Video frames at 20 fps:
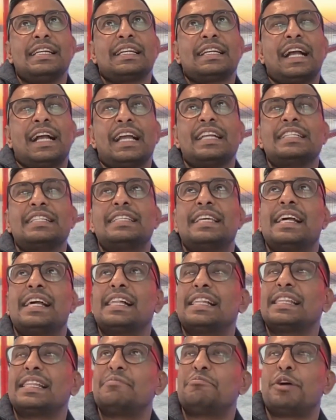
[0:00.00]
kind of
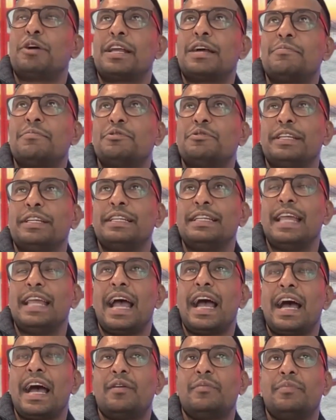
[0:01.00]
tell them what I'm doing
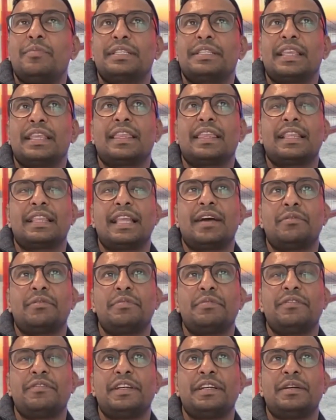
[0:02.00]
now, because I think that would
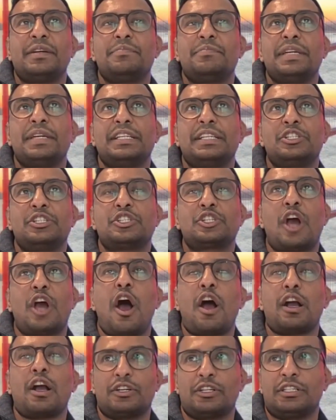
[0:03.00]
be a big
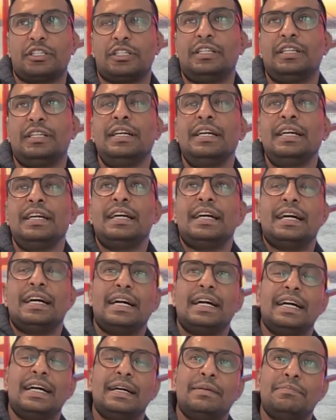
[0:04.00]
shocker.
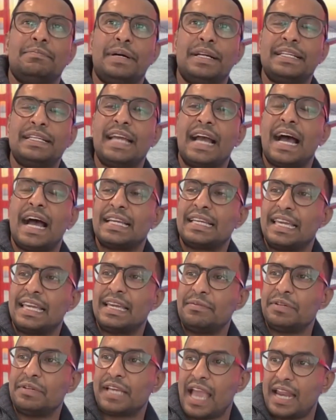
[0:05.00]
But yeah, I
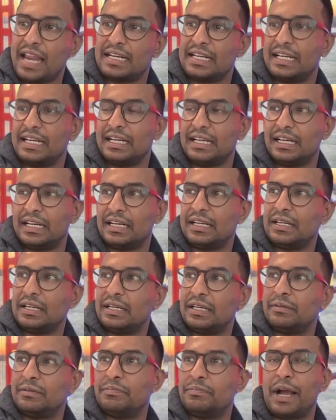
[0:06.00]
came to
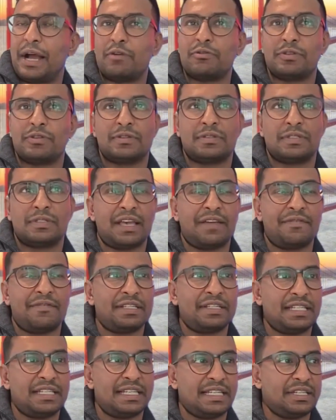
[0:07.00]
Canada about
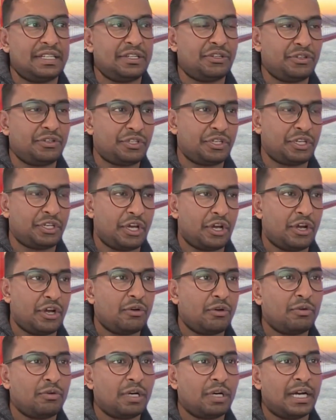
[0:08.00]
17 years
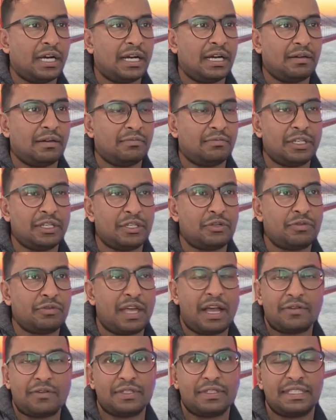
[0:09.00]
ago, in
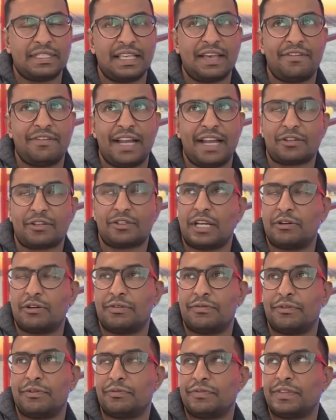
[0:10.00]
2007, actually. I don't
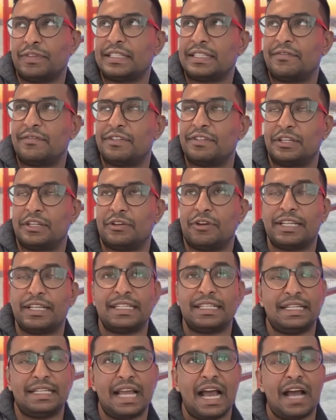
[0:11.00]
even know if that's 17 or
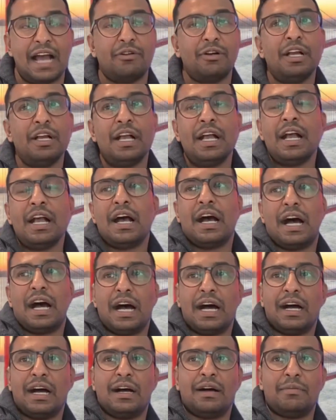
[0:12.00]
18 now.
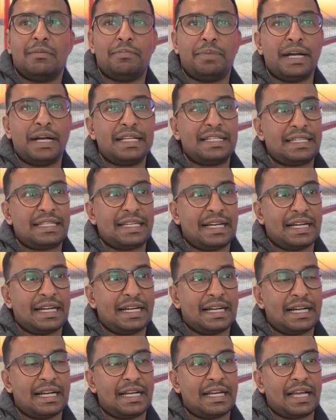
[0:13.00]
But
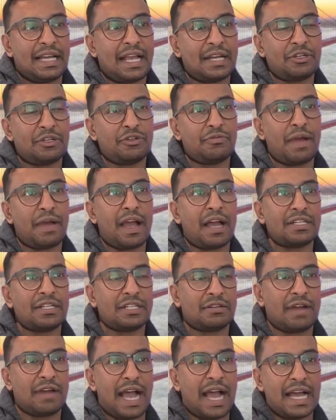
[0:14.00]
to do my
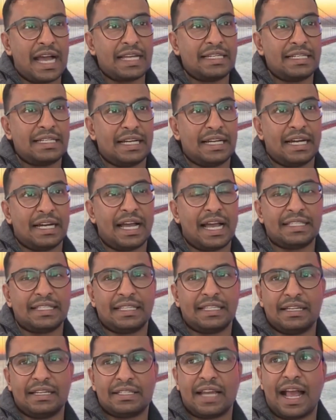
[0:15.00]
undergrad as
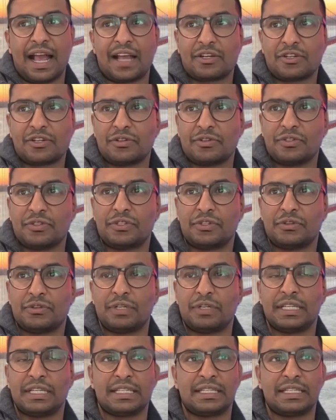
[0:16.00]
an international
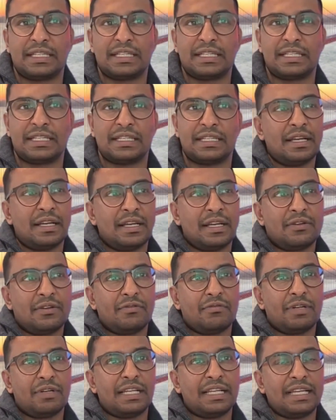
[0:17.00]
student. And
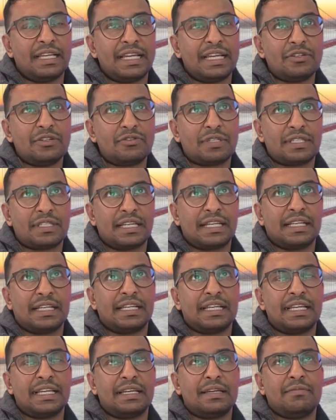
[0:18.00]
really
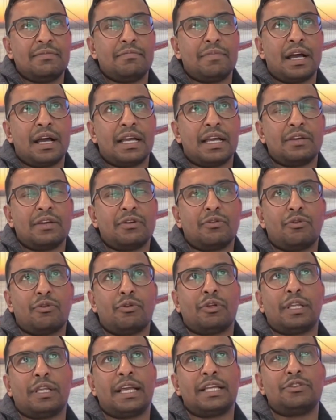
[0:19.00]
interestingly, my
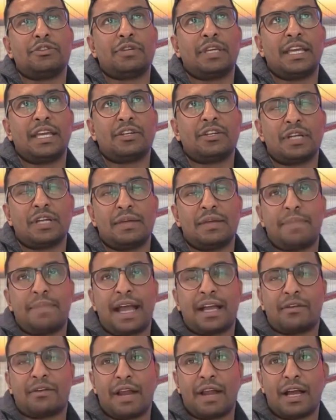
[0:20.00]
whole education and
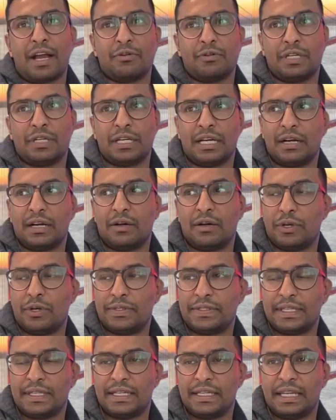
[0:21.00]
background
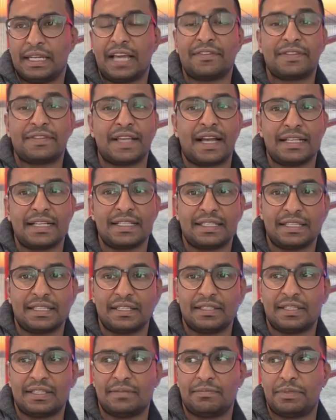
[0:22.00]
was in life
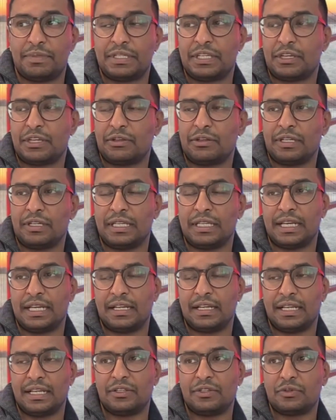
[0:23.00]
sciences, and particularly
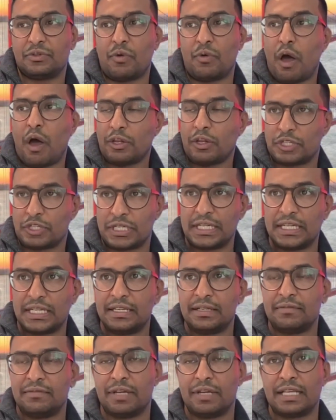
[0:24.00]
in
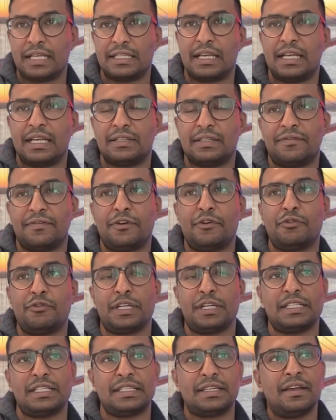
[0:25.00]
zoology as a
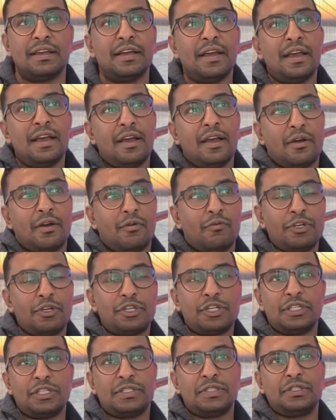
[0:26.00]
focus,
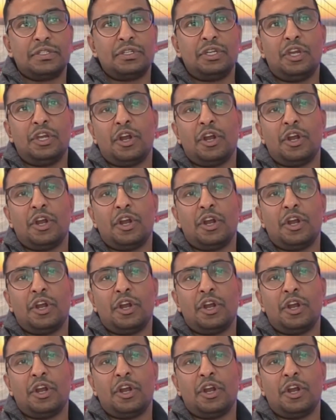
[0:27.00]
which is,